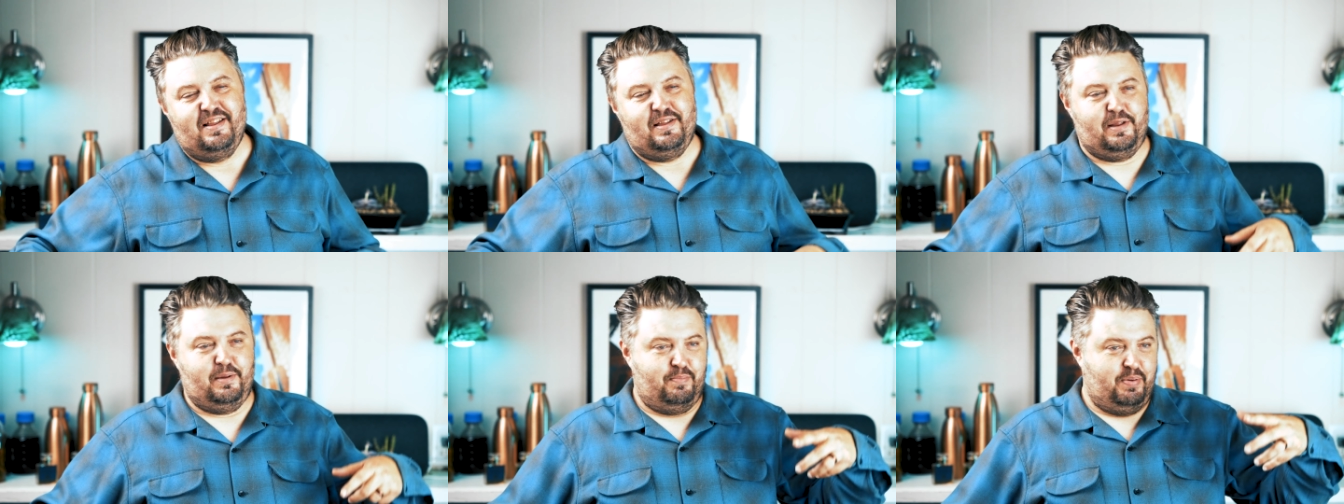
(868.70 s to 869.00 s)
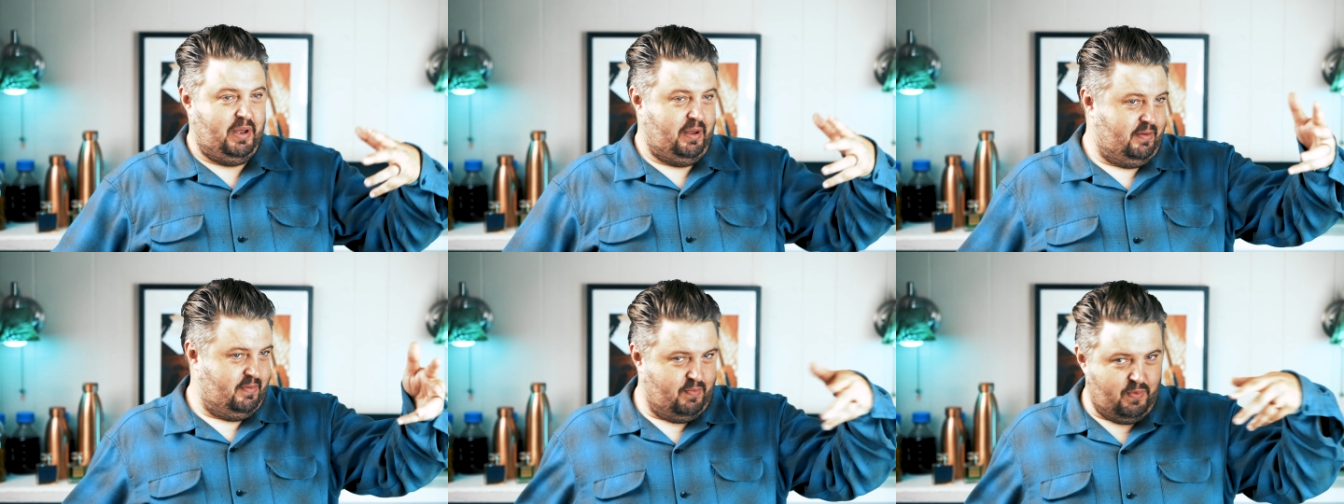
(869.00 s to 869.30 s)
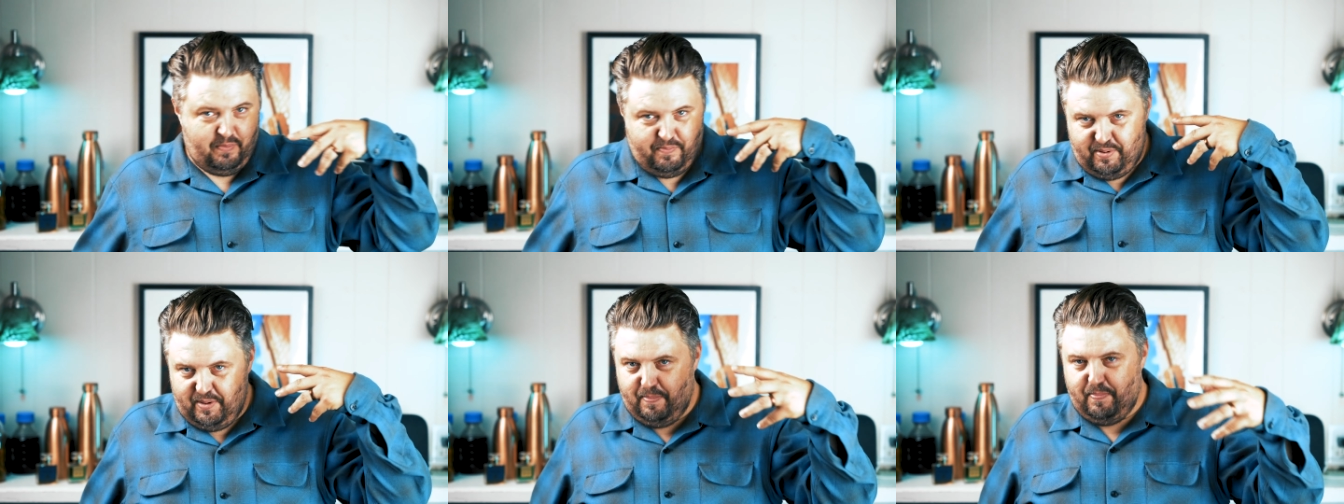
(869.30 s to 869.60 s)
And then
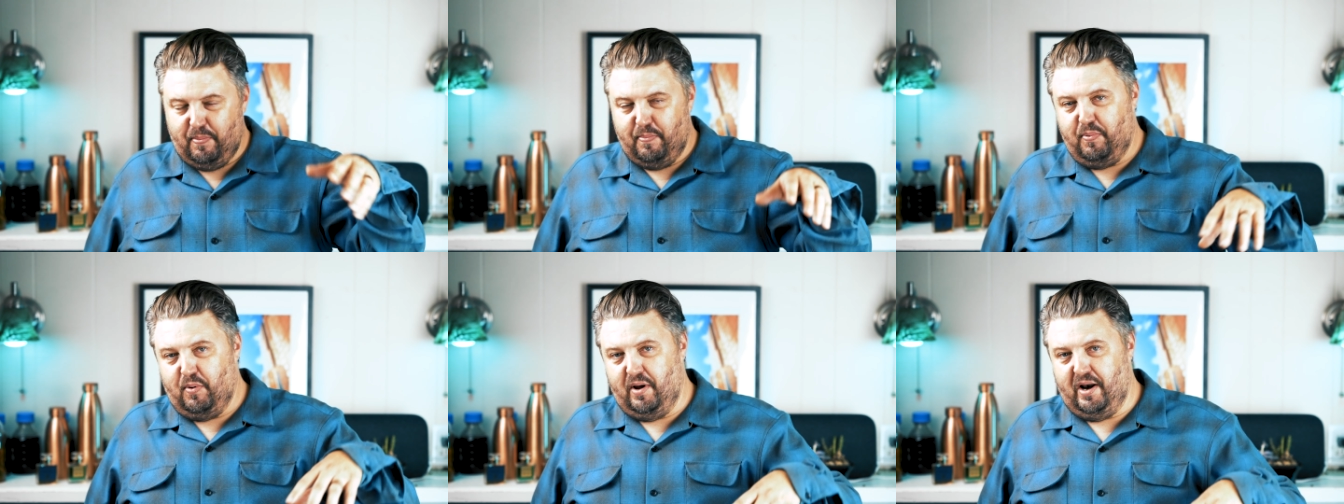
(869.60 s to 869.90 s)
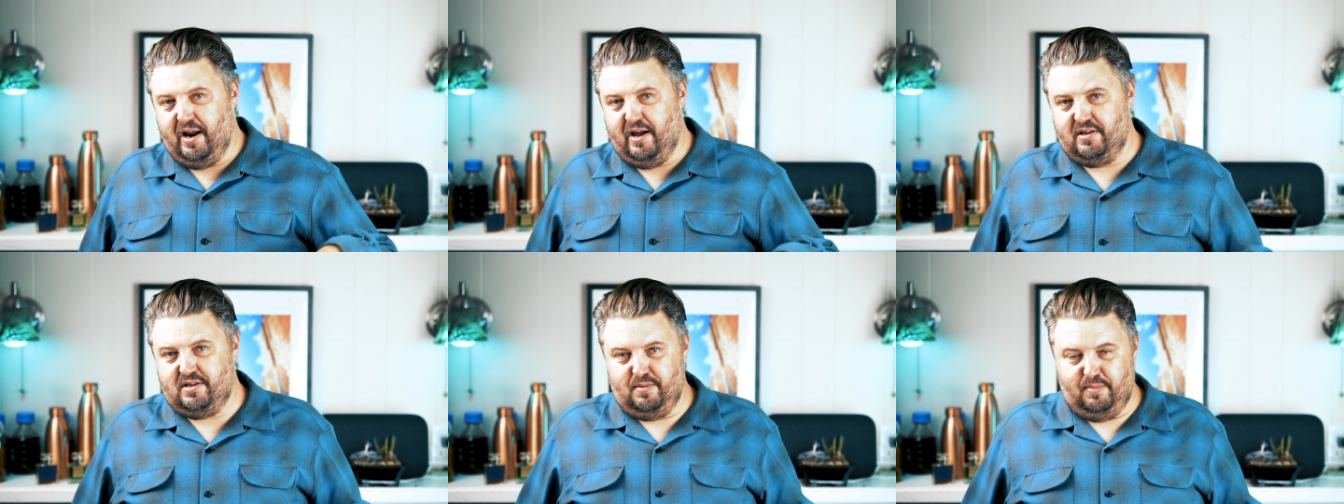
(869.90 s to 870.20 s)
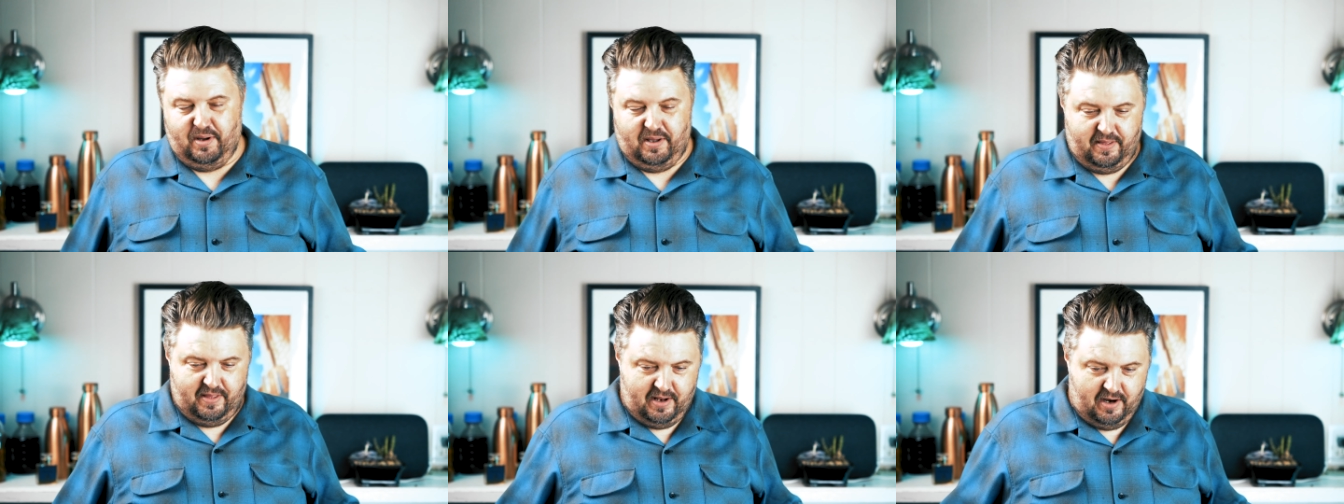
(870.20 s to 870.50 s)
people, people point out to
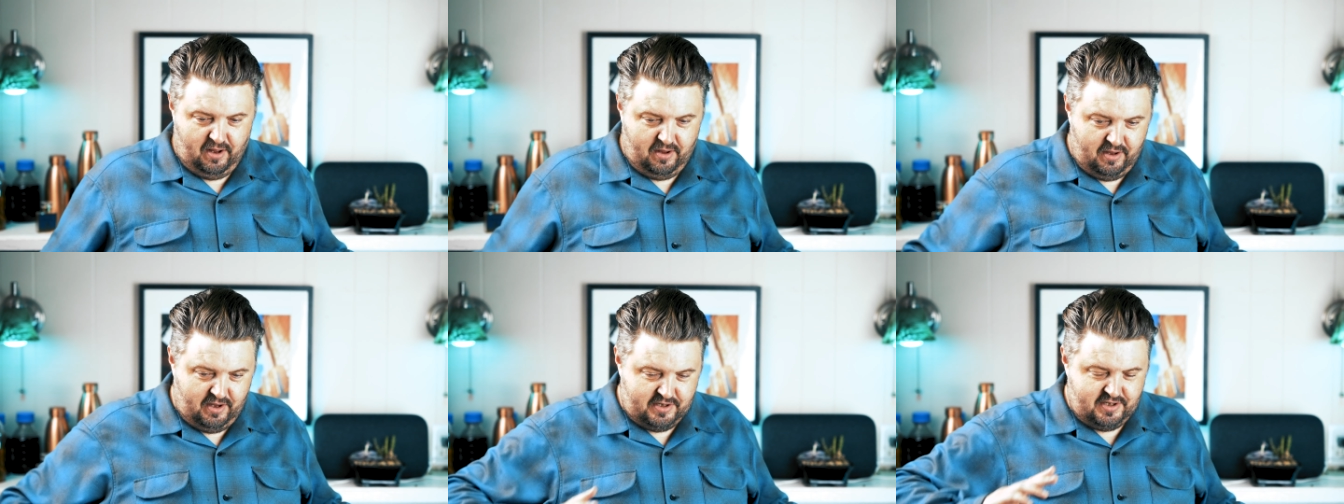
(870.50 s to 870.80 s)
me, and then I'll,